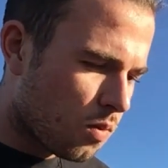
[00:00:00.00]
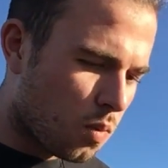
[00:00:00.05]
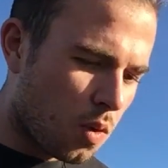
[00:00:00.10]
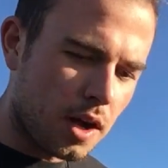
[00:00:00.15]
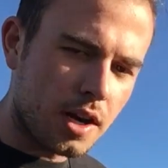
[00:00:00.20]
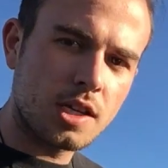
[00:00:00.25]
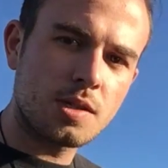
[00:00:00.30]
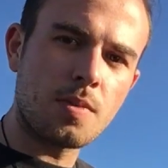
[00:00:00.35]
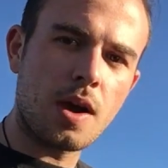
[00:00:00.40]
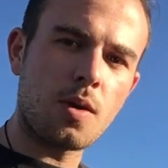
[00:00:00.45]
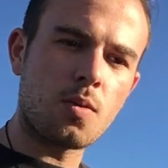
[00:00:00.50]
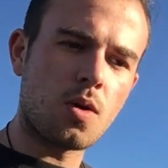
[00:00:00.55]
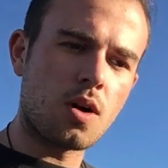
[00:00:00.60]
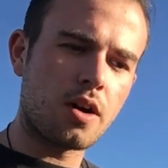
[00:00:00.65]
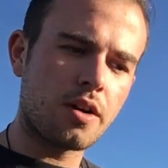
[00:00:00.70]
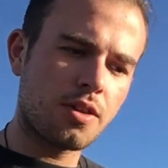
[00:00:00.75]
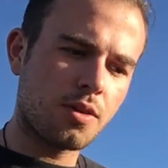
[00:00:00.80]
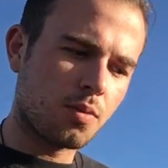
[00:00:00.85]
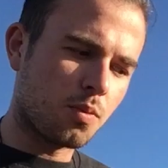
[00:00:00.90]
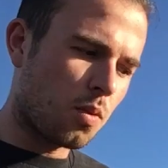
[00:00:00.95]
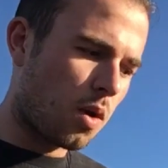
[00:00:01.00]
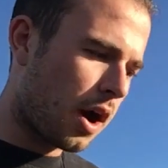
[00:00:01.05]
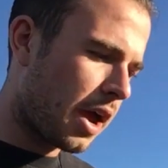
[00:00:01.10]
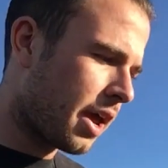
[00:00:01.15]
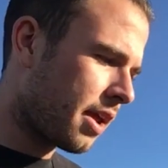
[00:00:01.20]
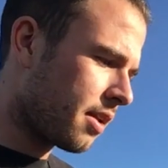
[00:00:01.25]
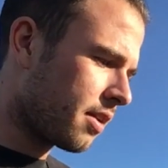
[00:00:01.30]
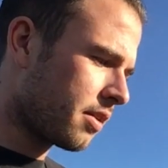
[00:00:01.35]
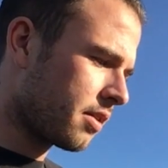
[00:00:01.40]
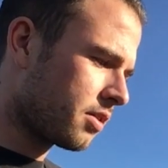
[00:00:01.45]
what is my worth?
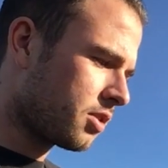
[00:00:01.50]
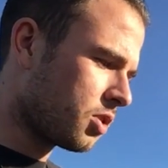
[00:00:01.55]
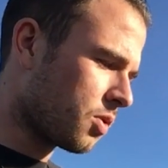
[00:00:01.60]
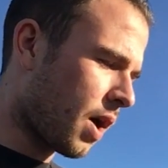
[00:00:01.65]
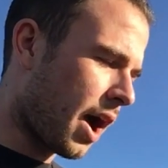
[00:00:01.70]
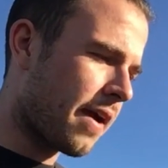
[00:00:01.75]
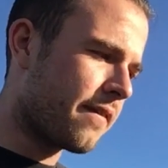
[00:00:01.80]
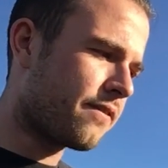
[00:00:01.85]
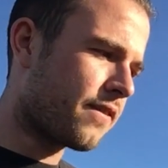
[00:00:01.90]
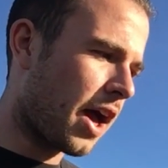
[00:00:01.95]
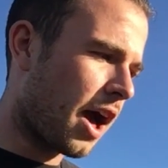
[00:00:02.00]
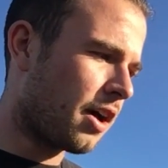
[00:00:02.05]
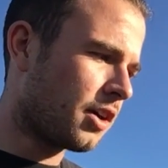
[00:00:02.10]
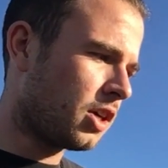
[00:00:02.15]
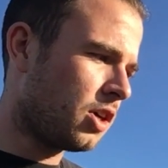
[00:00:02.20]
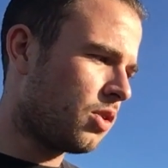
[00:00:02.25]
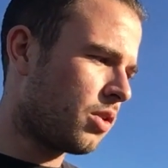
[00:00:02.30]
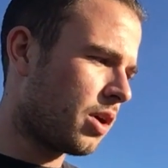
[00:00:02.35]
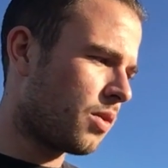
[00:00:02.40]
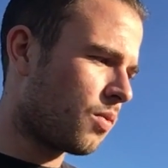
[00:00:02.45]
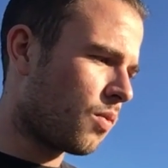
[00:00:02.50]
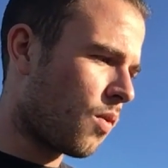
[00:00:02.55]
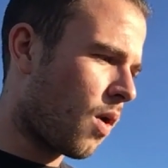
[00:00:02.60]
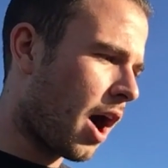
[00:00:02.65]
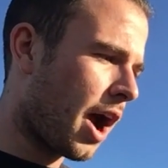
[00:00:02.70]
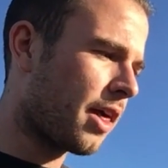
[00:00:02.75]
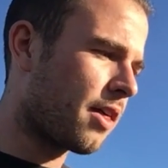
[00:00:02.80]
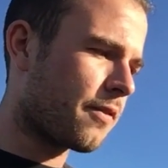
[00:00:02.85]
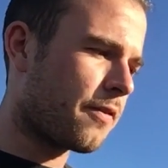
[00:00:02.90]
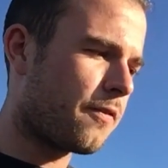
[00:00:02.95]
What do I value and
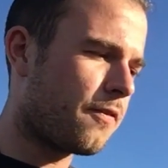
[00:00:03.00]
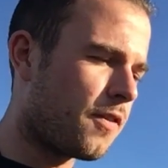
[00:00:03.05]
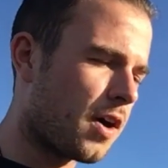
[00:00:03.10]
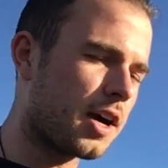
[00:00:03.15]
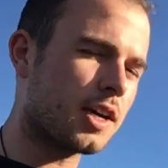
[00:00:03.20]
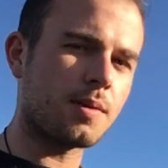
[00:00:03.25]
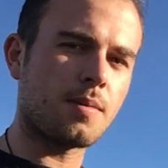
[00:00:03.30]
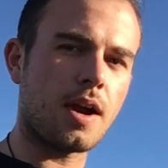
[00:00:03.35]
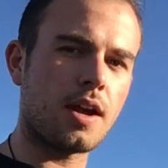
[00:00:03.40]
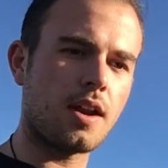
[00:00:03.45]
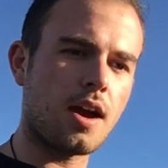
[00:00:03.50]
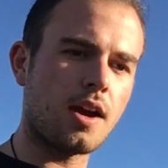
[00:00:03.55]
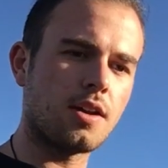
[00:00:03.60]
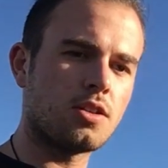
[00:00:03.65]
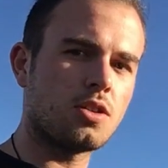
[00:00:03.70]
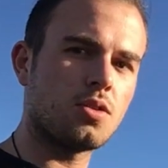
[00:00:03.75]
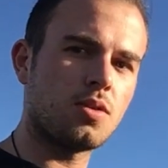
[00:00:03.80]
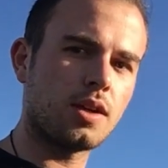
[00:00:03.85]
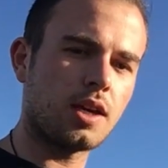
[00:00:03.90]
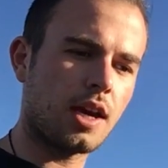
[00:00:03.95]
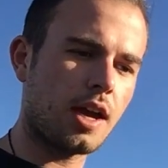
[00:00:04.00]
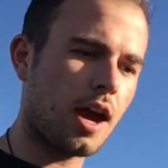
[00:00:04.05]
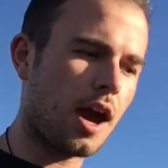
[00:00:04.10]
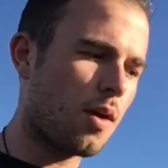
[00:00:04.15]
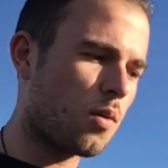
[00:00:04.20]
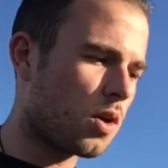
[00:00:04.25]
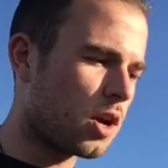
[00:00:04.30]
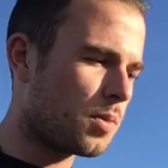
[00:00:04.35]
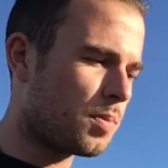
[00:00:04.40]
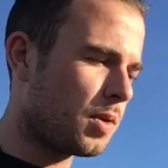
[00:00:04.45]
why the fuck am I not doing it?
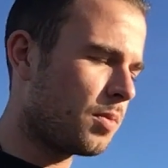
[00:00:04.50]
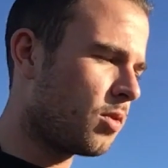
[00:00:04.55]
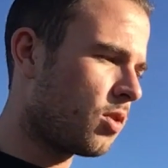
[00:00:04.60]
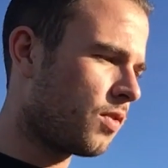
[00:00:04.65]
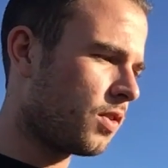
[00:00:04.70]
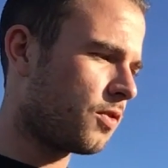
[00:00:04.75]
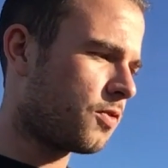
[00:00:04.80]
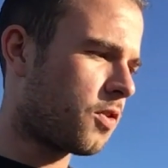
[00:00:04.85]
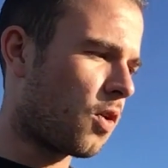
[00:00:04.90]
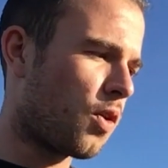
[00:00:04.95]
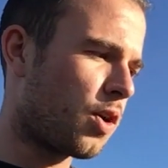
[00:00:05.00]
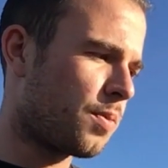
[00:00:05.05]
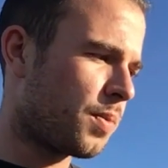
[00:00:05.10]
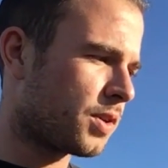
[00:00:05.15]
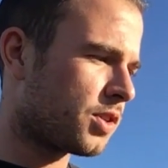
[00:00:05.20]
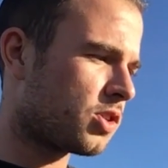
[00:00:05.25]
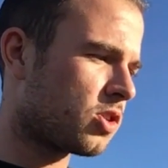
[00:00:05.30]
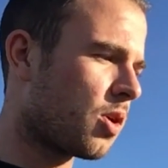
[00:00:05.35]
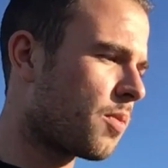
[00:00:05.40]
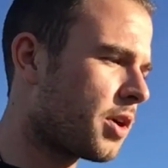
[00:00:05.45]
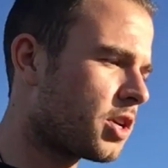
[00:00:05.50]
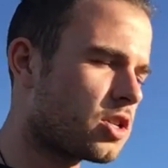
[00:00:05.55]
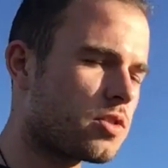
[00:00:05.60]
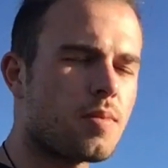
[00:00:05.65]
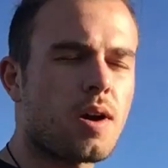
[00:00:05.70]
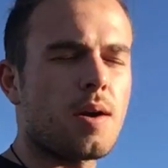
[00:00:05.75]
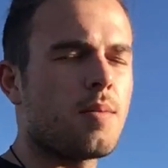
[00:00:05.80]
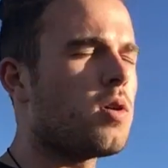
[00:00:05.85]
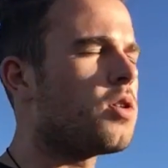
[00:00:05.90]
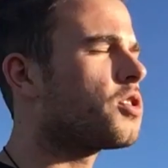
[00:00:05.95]
I want to be moving forward, but so much
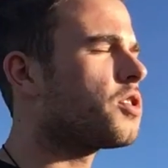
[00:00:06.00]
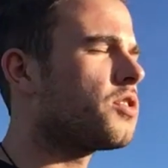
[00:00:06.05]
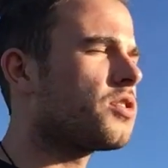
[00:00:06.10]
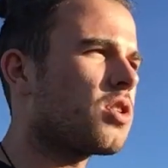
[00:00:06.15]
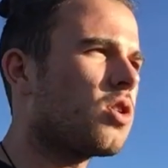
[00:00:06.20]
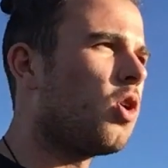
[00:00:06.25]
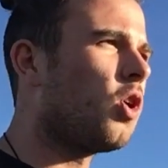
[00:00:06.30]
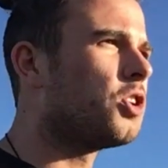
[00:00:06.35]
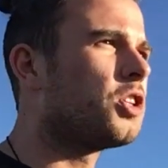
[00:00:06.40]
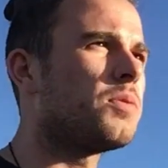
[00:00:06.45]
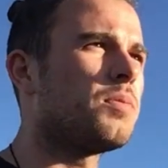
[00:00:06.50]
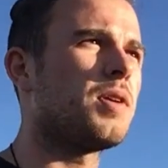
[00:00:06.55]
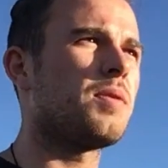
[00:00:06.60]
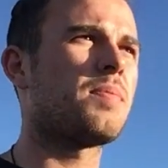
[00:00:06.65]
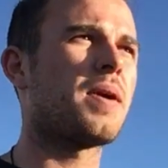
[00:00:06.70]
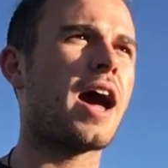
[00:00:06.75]
of my emotions are holding me